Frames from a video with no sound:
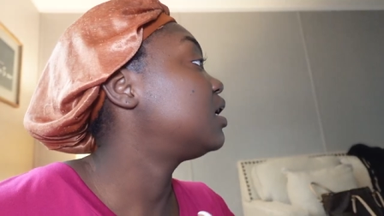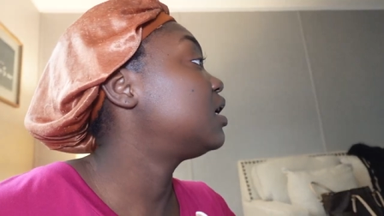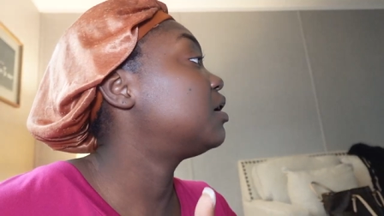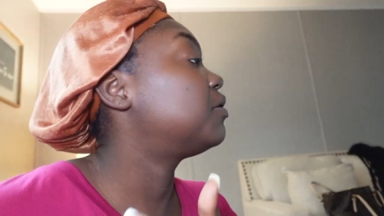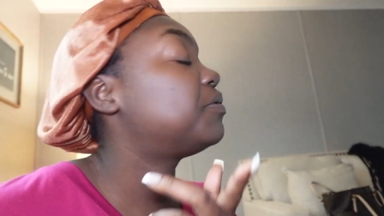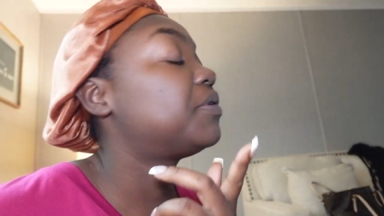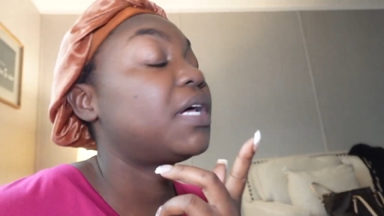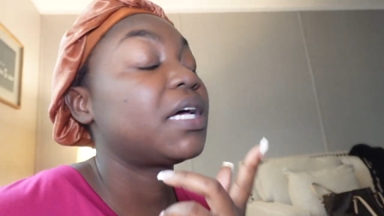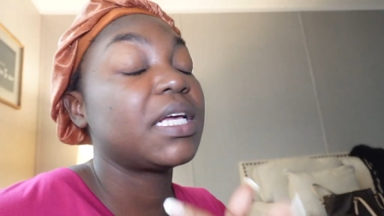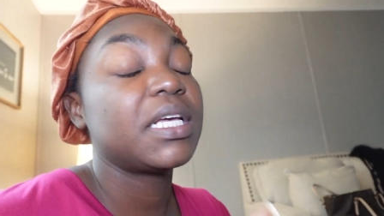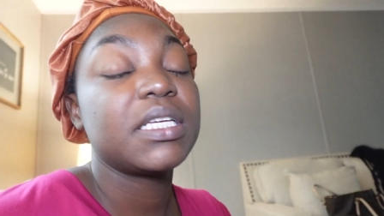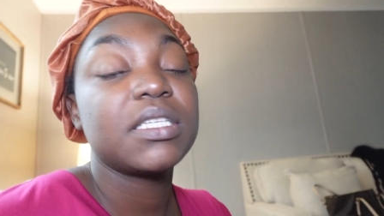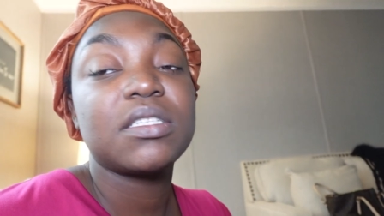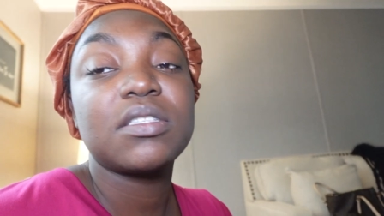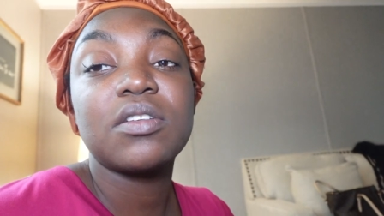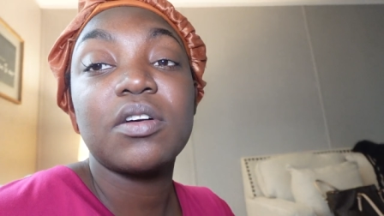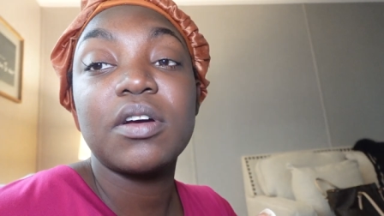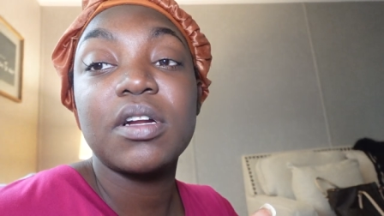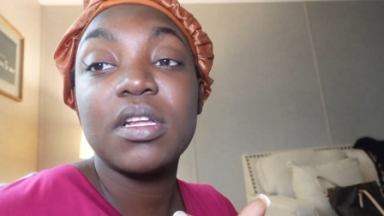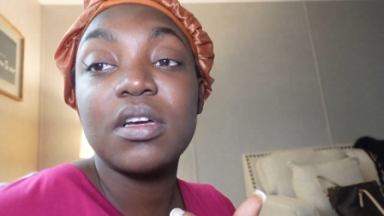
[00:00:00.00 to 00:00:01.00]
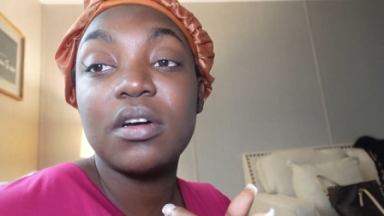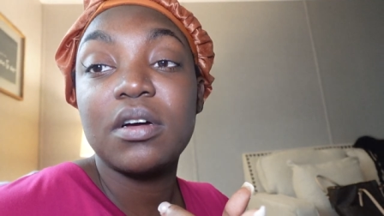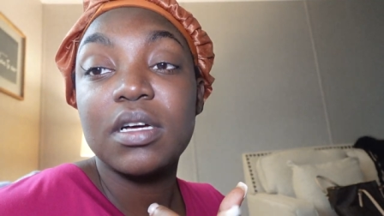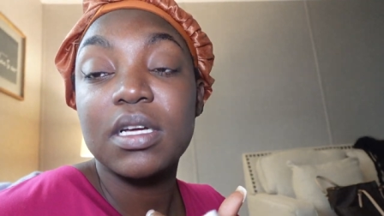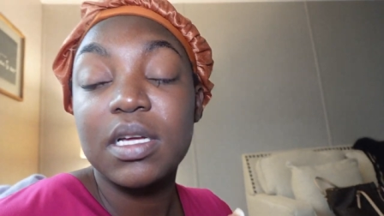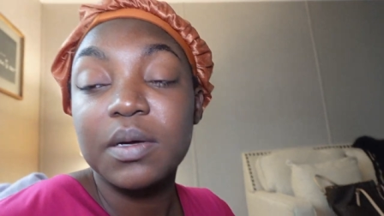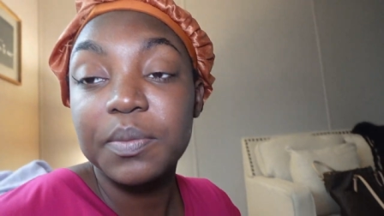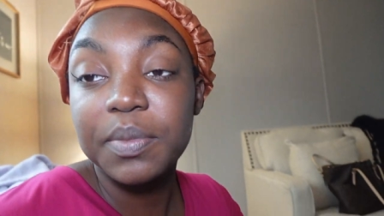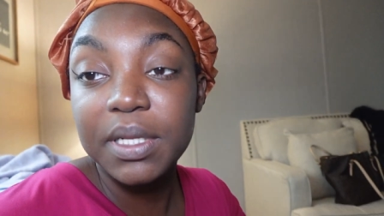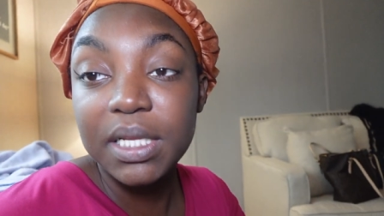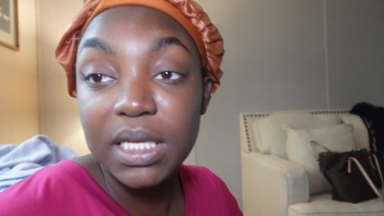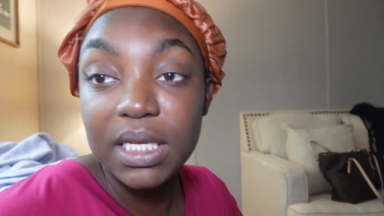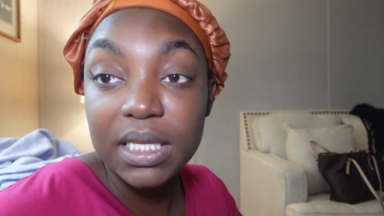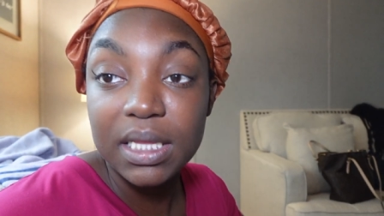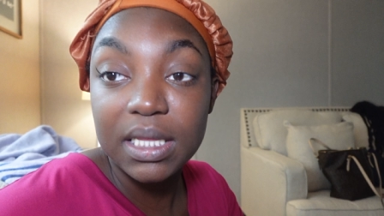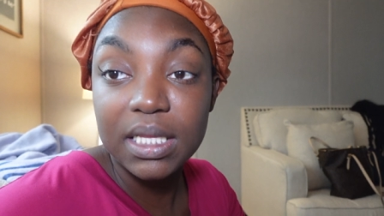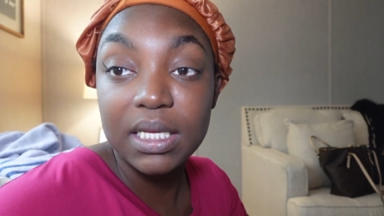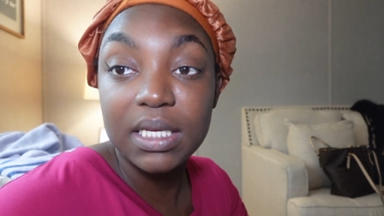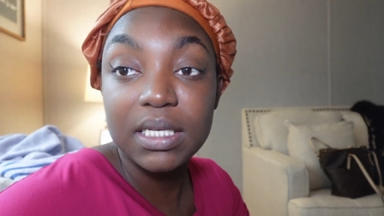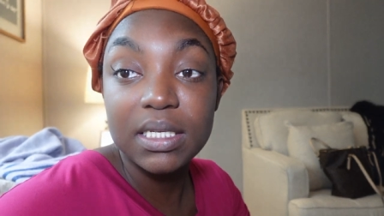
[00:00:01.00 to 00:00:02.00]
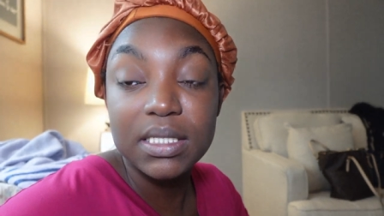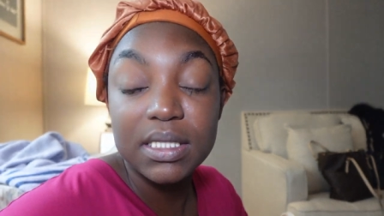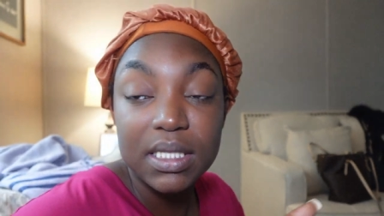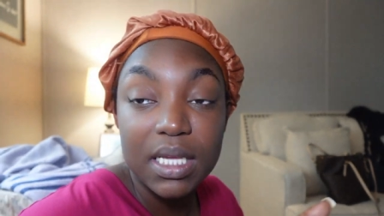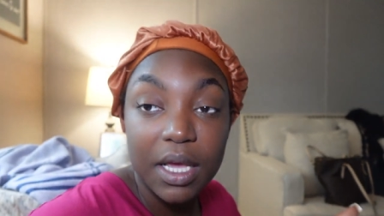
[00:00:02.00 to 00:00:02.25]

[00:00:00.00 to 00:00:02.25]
Yeah, when I get started on completing things,